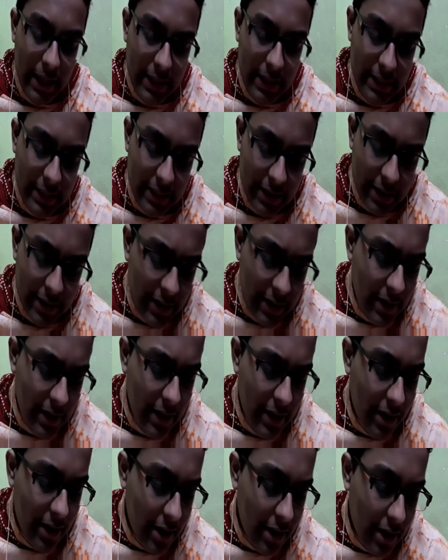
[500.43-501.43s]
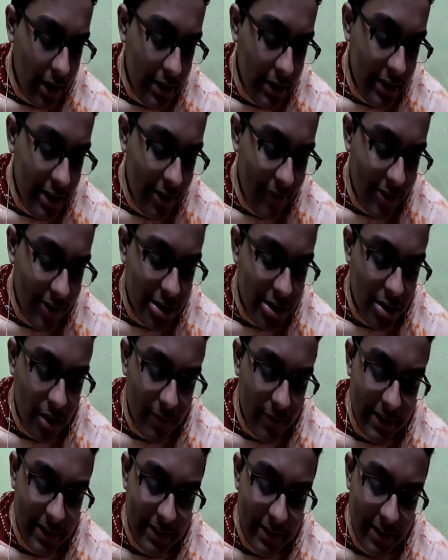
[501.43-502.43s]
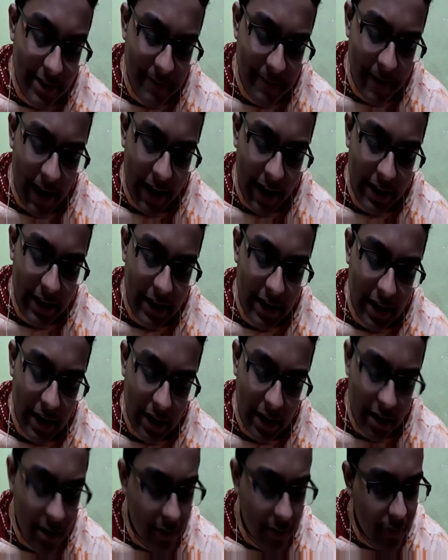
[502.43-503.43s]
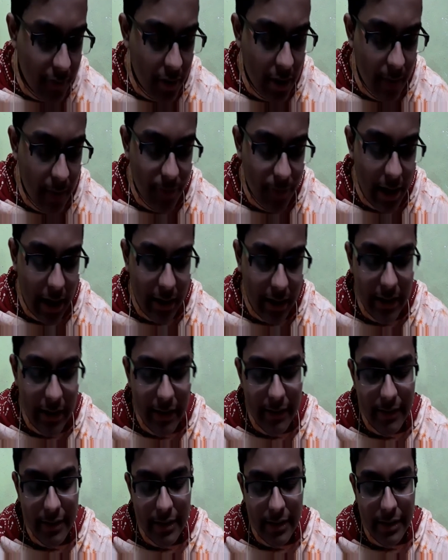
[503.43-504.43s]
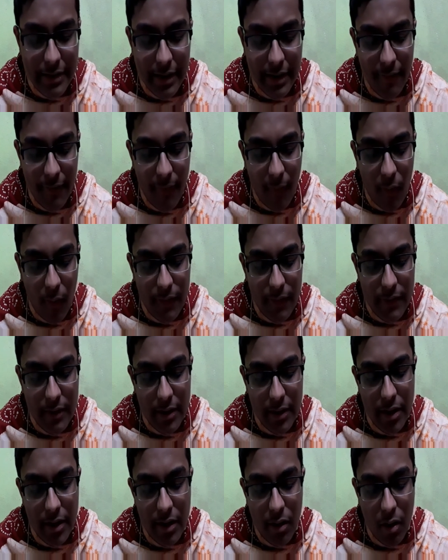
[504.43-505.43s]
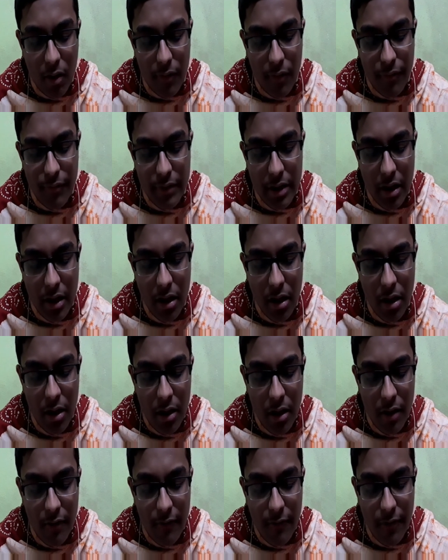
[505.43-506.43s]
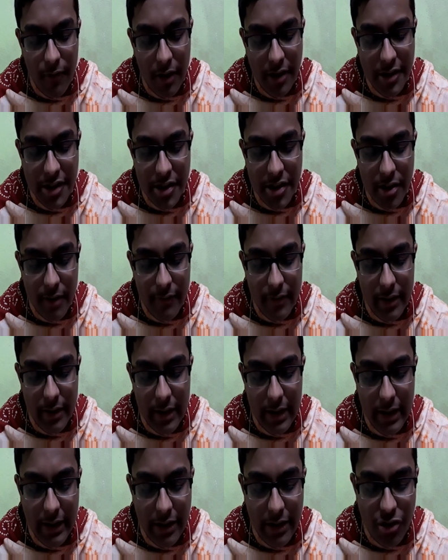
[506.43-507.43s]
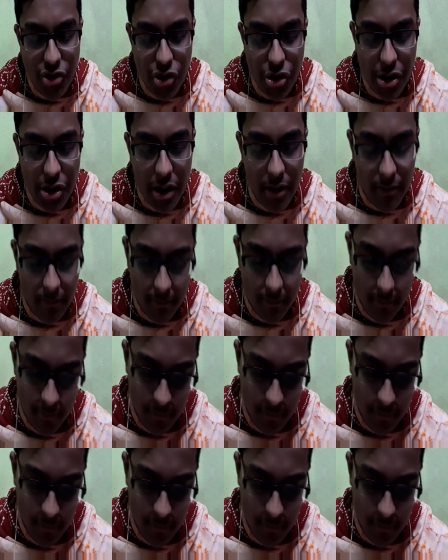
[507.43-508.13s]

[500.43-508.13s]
In the cultivation of this divine love, that is the chief concern of the Vaishnava religion.